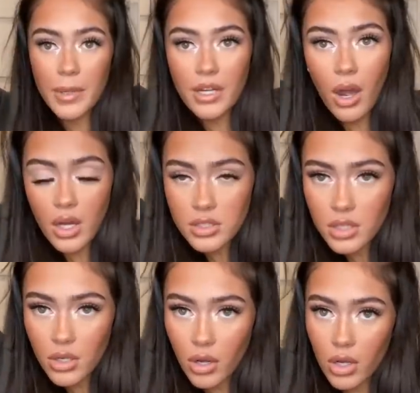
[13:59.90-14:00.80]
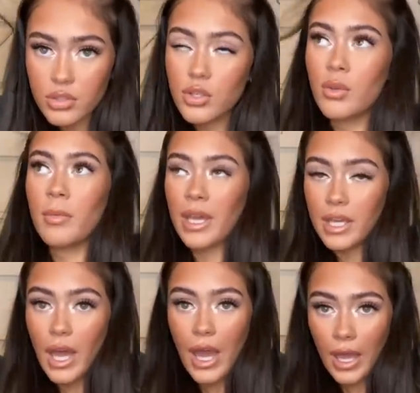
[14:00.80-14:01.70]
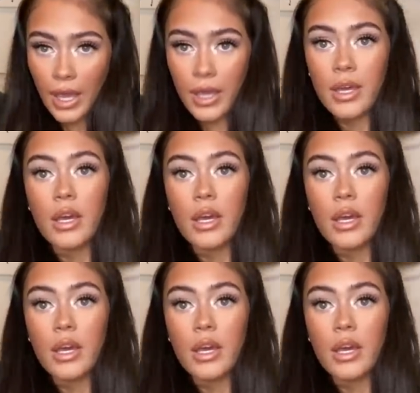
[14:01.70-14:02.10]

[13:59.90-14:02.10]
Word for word: been asked a lot to make a